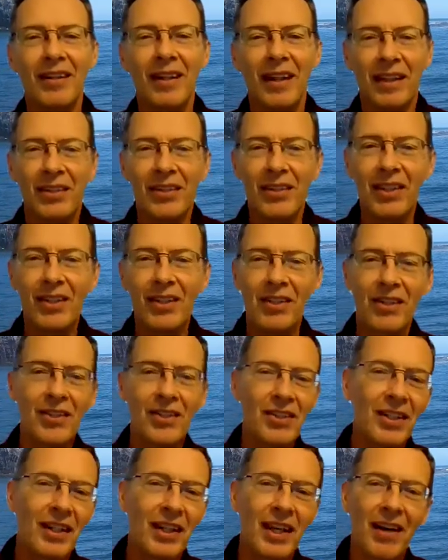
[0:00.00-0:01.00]
like
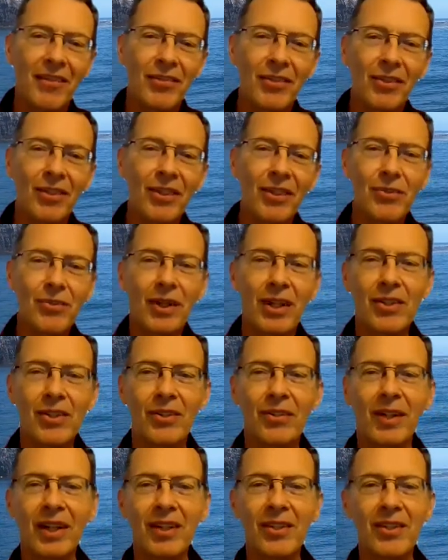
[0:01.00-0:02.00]
Jesus did after his
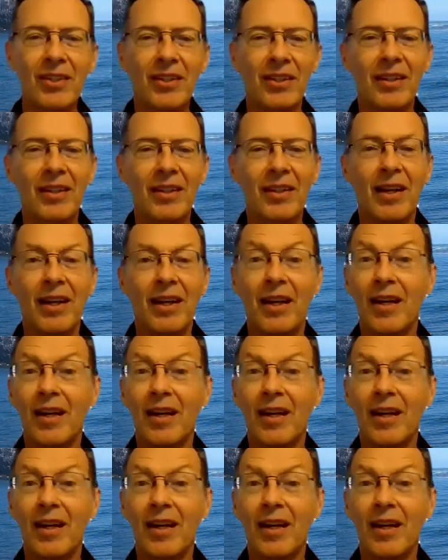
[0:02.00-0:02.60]
resurrection